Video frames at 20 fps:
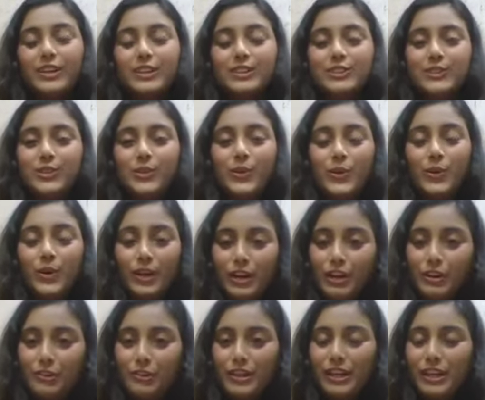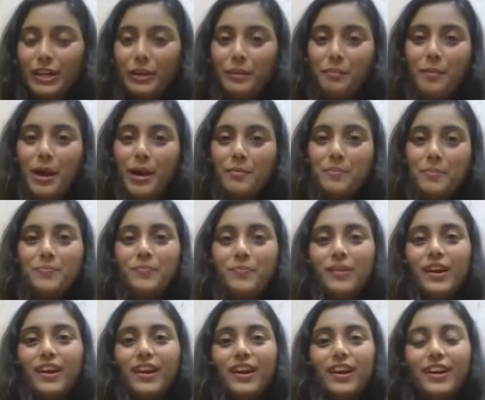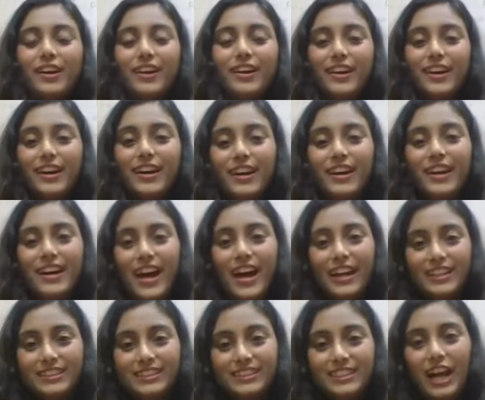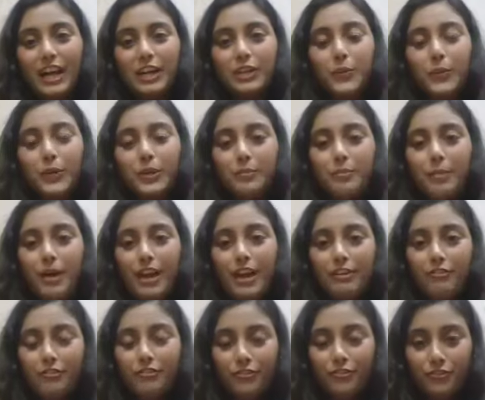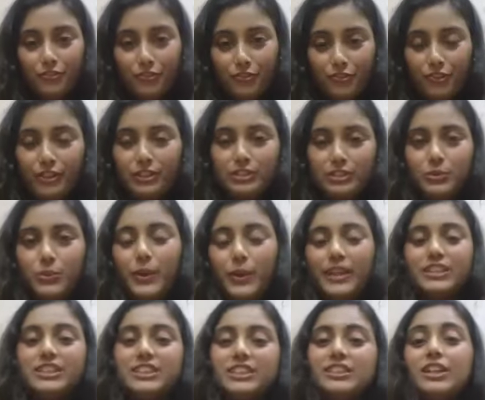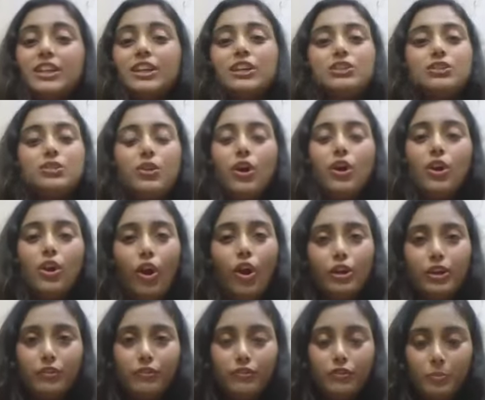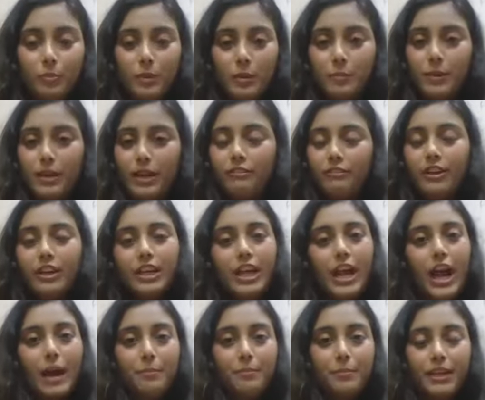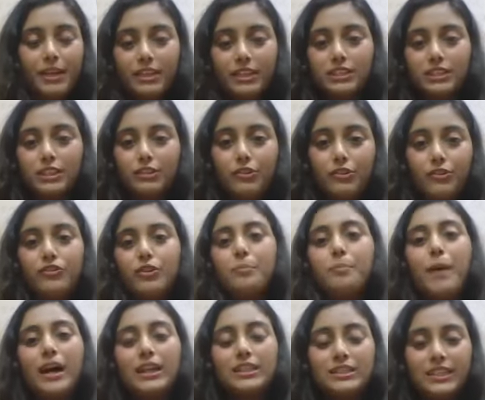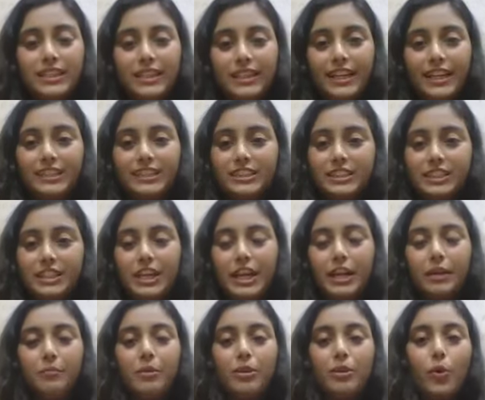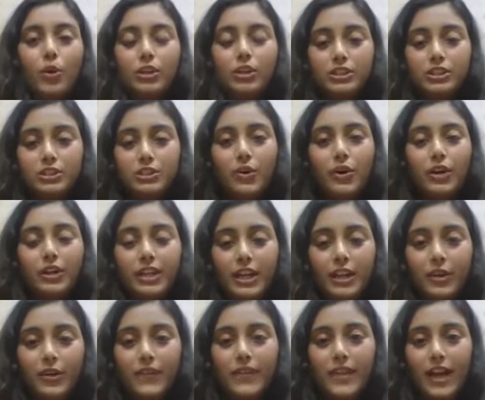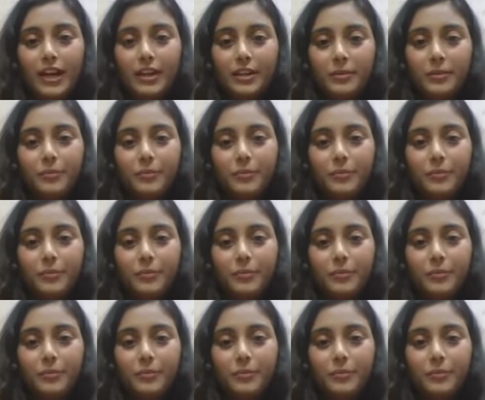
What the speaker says: So, welcome, ma'am. I'll start with my first question. So, a lot of the people are very apprehensive of the passing rates in DNB. What is your take on that?